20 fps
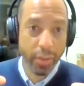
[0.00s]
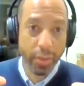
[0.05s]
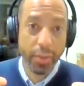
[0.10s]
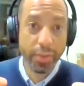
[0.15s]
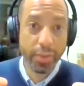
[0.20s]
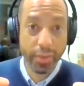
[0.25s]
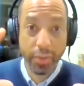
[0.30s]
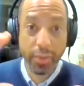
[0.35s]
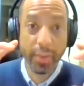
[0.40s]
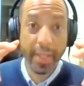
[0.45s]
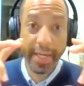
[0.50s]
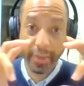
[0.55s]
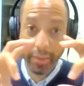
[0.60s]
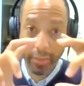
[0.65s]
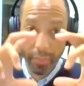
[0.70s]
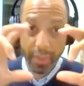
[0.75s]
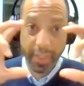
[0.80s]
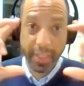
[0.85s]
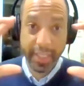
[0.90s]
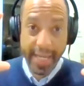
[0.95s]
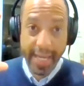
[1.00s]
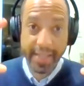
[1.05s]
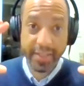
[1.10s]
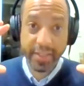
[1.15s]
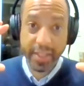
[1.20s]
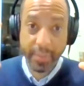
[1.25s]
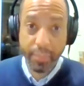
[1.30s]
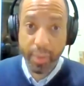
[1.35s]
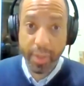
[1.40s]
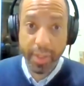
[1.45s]
you used to, like the really
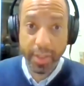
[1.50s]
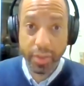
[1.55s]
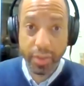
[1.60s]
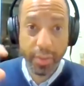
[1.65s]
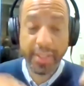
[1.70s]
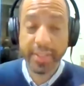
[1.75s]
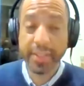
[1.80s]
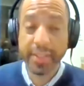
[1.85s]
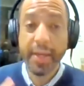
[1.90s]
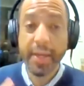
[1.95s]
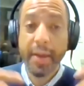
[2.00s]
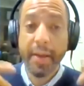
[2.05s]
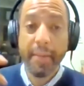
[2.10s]
nicely printed joints.